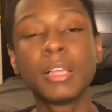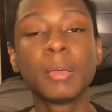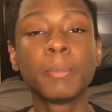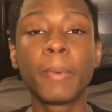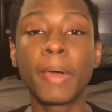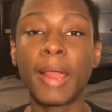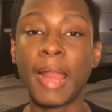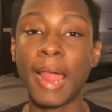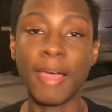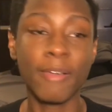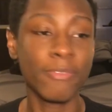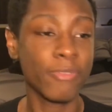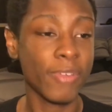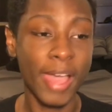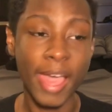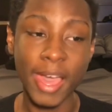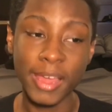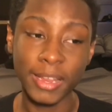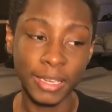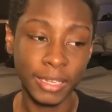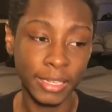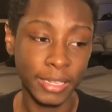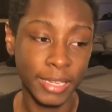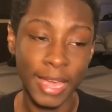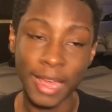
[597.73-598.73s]
But I
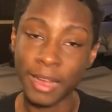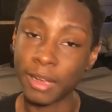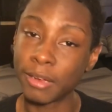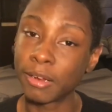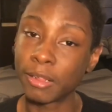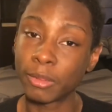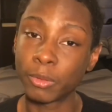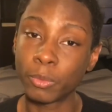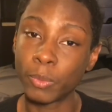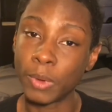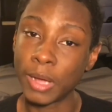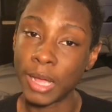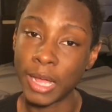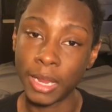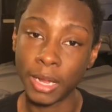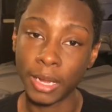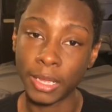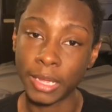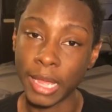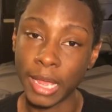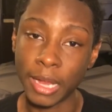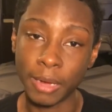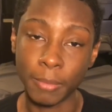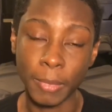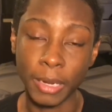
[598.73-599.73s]
finally got another
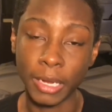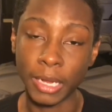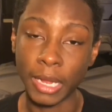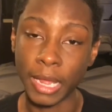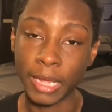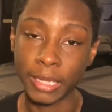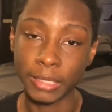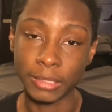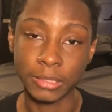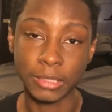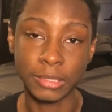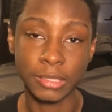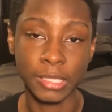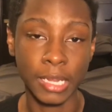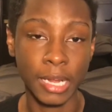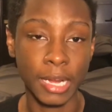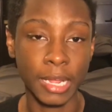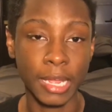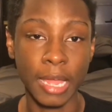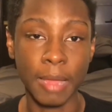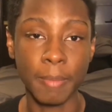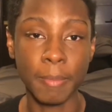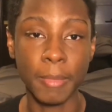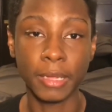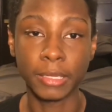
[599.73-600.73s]
wallet, got my license, and I
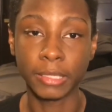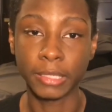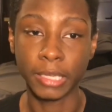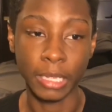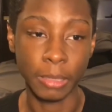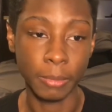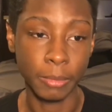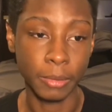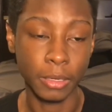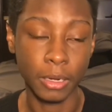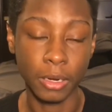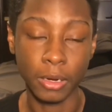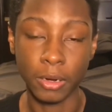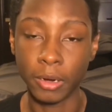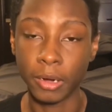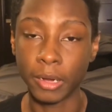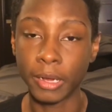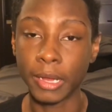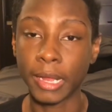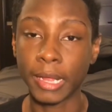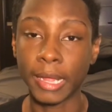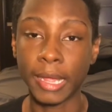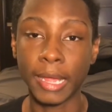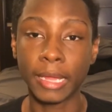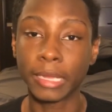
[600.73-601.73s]
got my debit card,
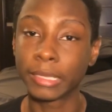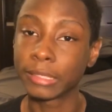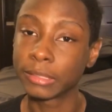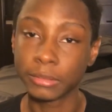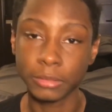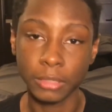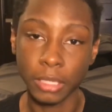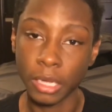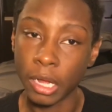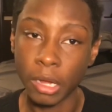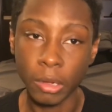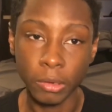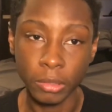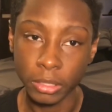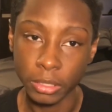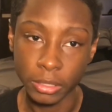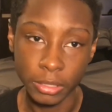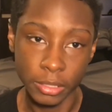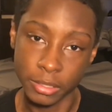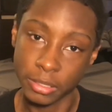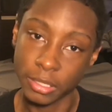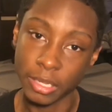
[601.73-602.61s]
and I got all the other